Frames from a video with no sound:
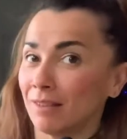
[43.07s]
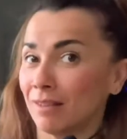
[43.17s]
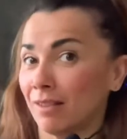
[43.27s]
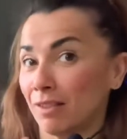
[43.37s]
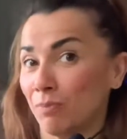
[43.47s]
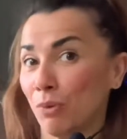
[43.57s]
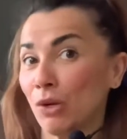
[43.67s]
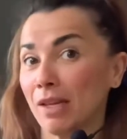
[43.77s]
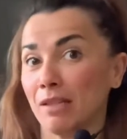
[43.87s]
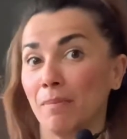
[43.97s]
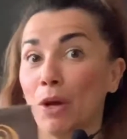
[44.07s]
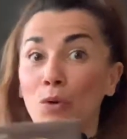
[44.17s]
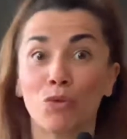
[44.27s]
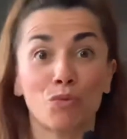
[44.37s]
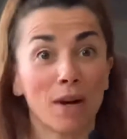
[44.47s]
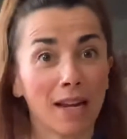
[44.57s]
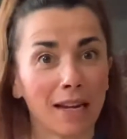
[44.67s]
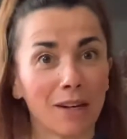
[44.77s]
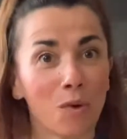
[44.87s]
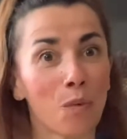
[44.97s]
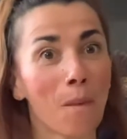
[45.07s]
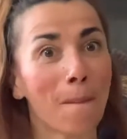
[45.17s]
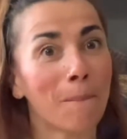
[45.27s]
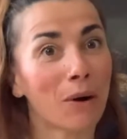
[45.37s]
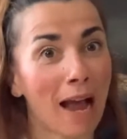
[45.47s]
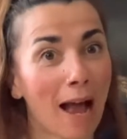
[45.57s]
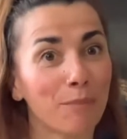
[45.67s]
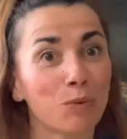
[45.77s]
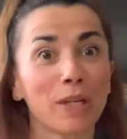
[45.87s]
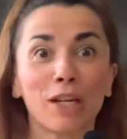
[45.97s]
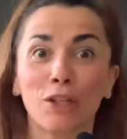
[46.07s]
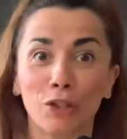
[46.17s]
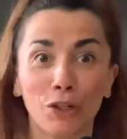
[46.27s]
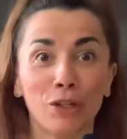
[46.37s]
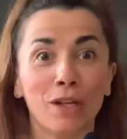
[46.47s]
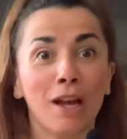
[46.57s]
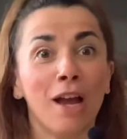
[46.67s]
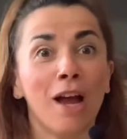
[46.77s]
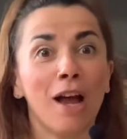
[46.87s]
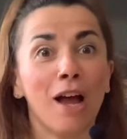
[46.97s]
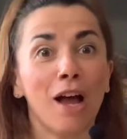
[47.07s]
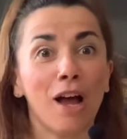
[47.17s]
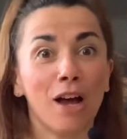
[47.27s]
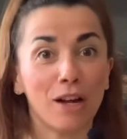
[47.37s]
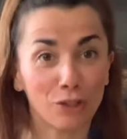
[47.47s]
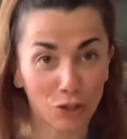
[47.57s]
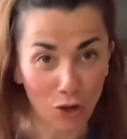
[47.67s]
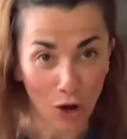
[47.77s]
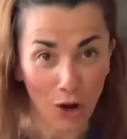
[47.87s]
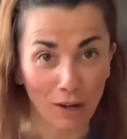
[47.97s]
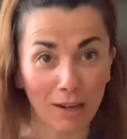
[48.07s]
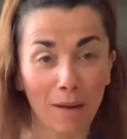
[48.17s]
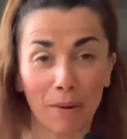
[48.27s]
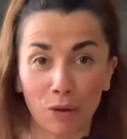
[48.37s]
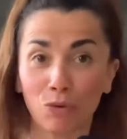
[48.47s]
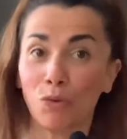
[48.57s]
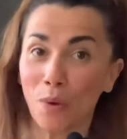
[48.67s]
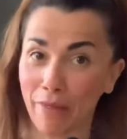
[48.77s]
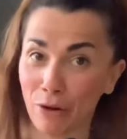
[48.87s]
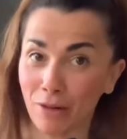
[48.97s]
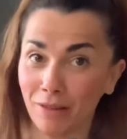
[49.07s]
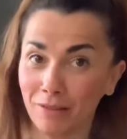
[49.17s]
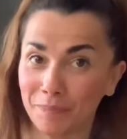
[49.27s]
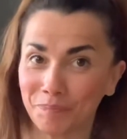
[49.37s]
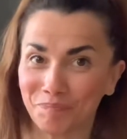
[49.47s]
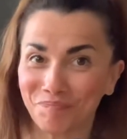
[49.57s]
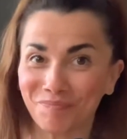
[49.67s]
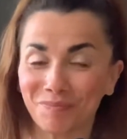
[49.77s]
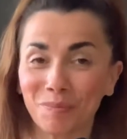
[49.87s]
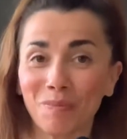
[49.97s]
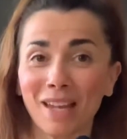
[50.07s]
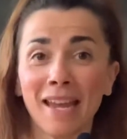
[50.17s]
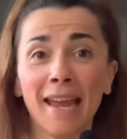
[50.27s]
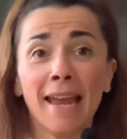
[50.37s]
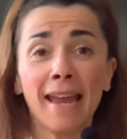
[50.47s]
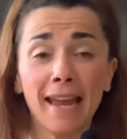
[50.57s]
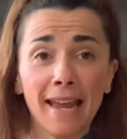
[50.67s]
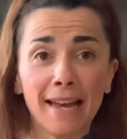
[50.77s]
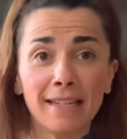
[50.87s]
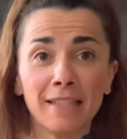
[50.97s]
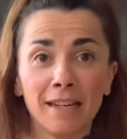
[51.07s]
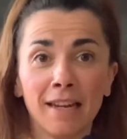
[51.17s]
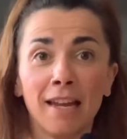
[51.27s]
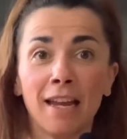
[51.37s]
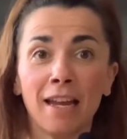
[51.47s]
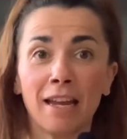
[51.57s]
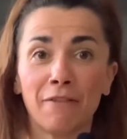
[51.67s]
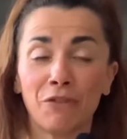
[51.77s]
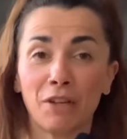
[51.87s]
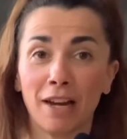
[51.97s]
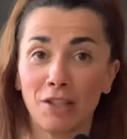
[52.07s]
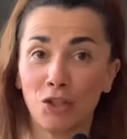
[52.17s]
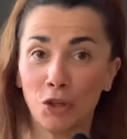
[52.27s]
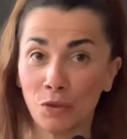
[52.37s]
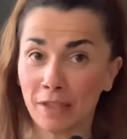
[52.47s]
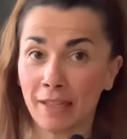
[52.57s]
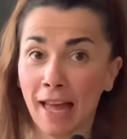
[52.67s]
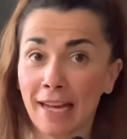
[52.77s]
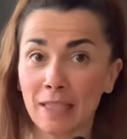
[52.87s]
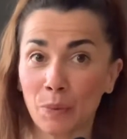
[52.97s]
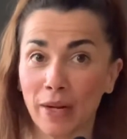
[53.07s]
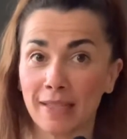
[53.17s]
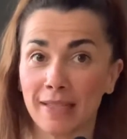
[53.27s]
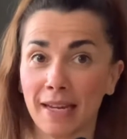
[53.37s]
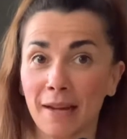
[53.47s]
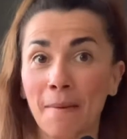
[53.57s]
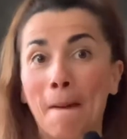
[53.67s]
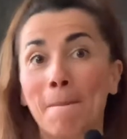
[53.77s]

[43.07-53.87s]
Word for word: this book is about the rain, perhaps we could learn a song about the weather. And if you guys tuned in last Wednesday,